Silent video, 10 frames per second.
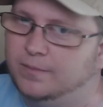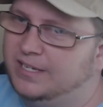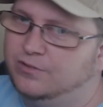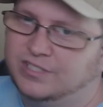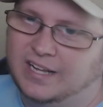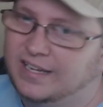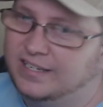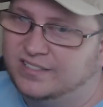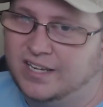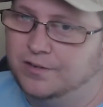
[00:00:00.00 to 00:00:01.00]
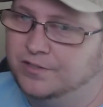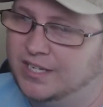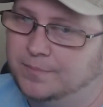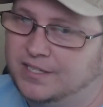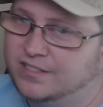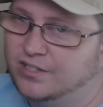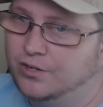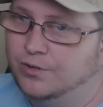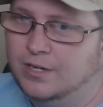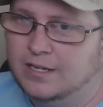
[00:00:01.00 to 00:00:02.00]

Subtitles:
to be using a headset or something. So